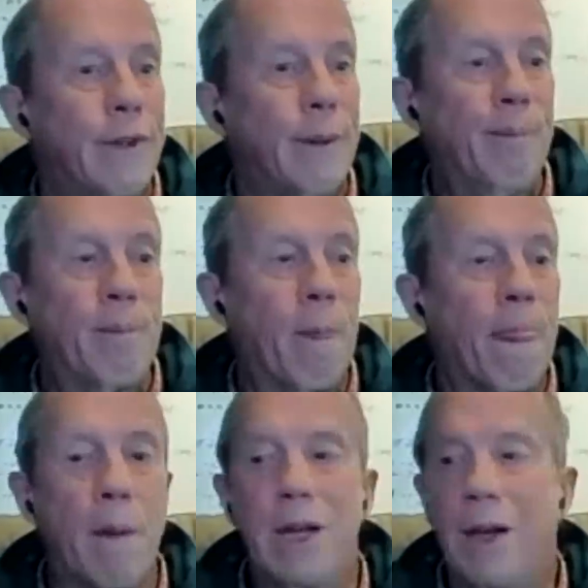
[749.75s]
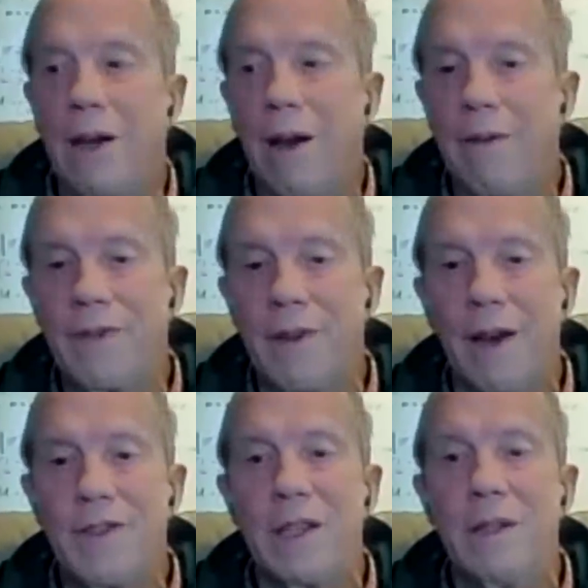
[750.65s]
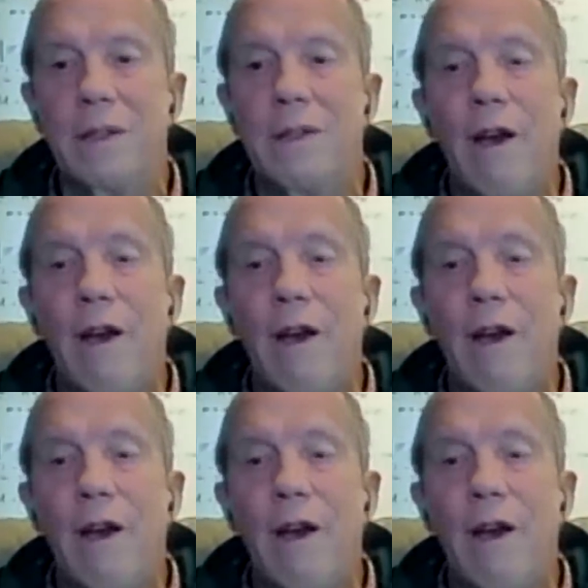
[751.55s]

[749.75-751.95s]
Um, I mean, I, have I've seen